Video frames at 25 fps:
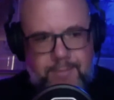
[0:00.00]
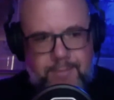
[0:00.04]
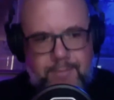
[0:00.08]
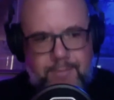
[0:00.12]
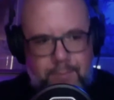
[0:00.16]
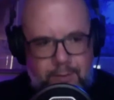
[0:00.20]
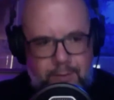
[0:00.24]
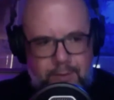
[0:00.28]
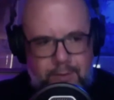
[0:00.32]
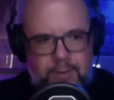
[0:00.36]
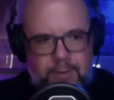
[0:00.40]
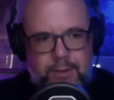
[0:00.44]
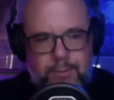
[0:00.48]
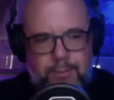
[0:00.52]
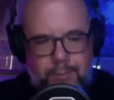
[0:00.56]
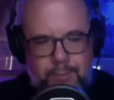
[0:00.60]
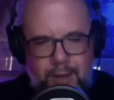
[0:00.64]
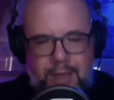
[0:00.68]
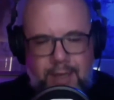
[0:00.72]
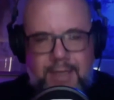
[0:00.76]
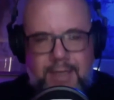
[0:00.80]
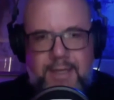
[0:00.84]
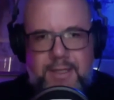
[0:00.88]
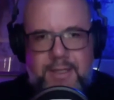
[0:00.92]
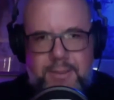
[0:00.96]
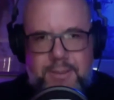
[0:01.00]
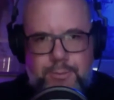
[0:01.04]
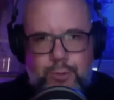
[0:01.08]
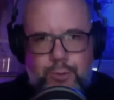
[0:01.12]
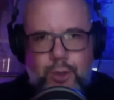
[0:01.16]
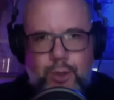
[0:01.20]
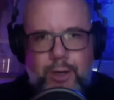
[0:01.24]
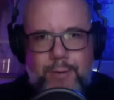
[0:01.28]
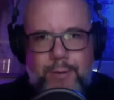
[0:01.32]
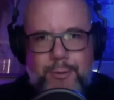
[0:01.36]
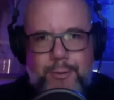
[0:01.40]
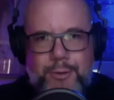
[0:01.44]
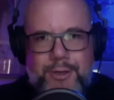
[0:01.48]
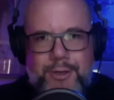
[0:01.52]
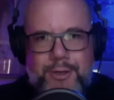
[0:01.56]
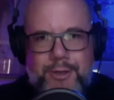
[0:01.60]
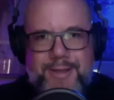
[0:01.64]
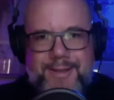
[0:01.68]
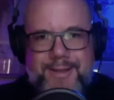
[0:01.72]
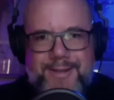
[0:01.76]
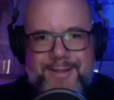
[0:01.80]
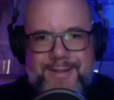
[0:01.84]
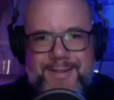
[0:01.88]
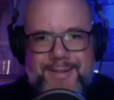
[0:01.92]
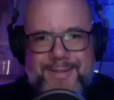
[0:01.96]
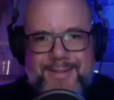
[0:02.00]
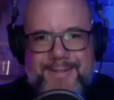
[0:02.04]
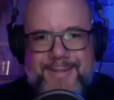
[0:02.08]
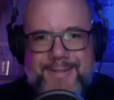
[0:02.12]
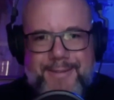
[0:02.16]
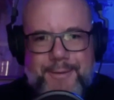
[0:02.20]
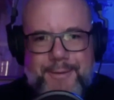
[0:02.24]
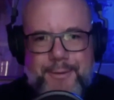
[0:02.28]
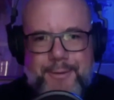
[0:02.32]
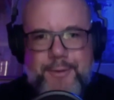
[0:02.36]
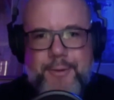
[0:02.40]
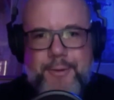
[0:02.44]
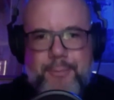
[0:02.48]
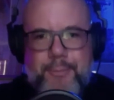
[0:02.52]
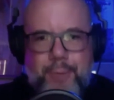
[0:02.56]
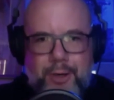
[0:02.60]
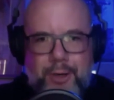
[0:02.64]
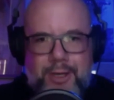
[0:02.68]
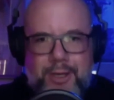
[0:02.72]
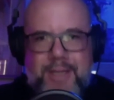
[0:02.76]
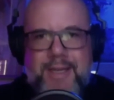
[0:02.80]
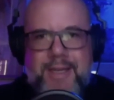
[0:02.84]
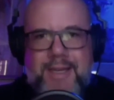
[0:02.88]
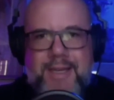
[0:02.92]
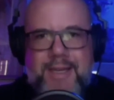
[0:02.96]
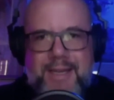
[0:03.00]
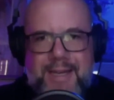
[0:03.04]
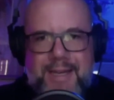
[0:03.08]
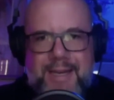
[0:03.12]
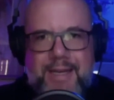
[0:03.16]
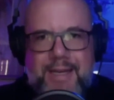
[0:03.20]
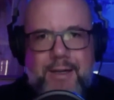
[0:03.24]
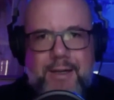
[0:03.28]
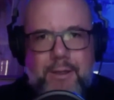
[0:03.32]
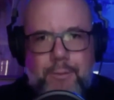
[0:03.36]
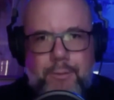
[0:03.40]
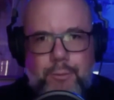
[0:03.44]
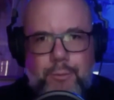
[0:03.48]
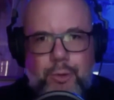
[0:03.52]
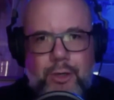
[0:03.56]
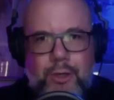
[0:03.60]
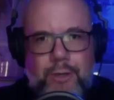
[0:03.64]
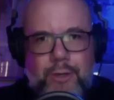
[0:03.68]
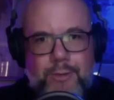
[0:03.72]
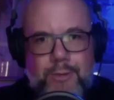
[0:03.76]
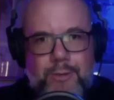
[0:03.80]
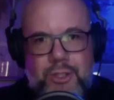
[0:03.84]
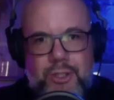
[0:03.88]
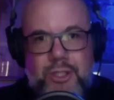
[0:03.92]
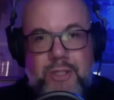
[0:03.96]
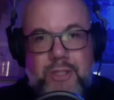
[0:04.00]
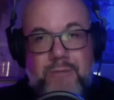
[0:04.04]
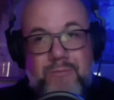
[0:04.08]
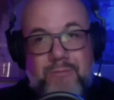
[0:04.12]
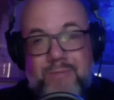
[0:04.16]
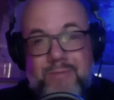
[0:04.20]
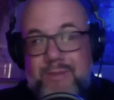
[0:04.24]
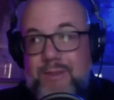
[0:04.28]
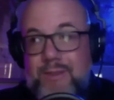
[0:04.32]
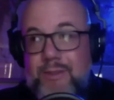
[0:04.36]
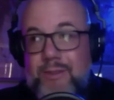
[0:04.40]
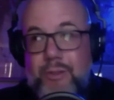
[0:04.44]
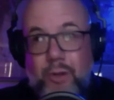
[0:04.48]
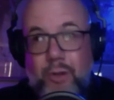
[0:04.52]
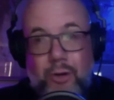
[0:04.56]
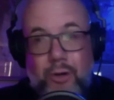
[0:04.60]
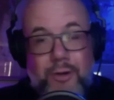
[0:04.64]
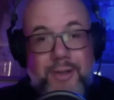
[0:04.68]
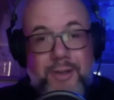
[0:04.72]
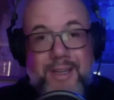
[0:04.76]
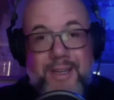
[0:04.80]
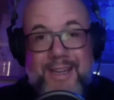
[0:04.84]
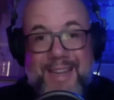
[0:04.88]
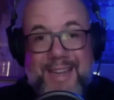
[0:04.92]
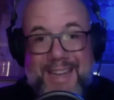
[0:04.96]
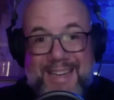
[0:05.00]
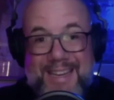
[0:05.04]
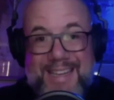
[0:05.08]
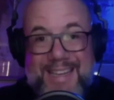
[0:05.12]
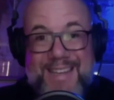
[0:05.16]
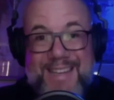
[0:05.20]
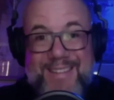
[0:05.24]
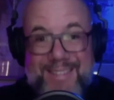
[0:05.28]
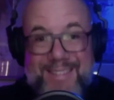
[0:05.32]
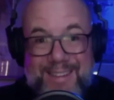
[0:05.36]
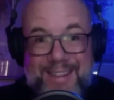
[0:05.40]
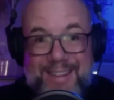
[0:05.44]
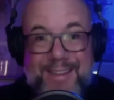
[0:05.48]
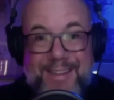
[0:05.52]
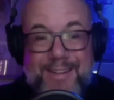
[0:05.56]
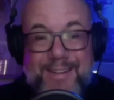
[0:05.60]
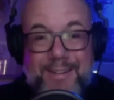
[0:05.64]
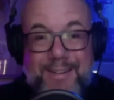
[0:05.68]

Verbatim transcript: the mind is primary. The body can handle pretty much darn near anything.